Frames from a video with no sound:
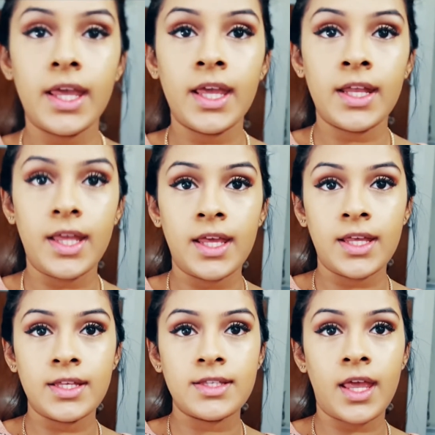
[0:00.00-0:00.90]
It
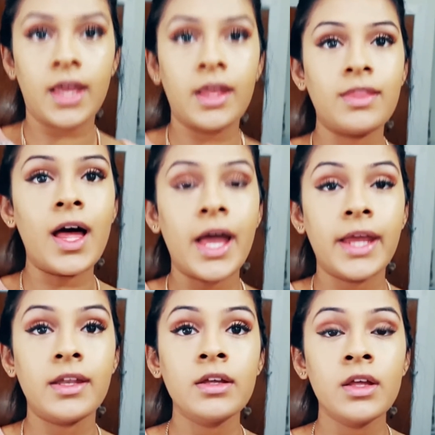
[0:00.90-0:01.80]
is a
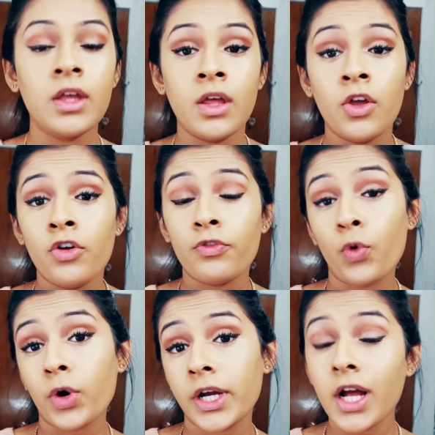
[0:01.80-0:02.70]
line
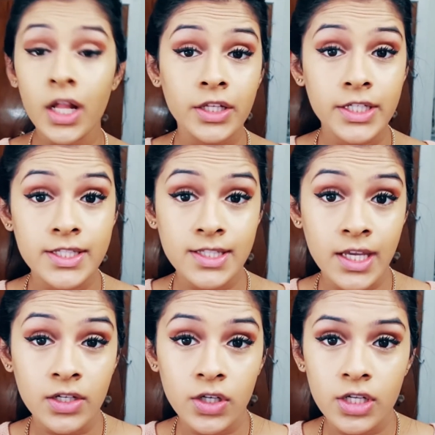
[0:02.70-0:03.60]
for colored
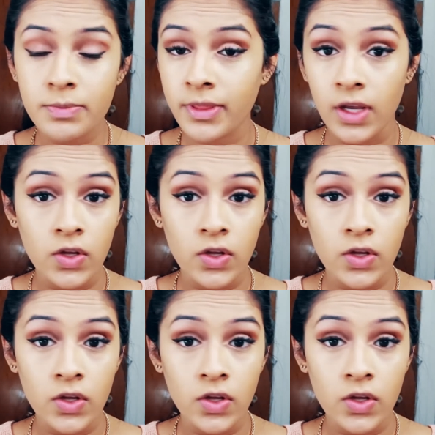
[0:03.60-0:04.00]
skin girls, but they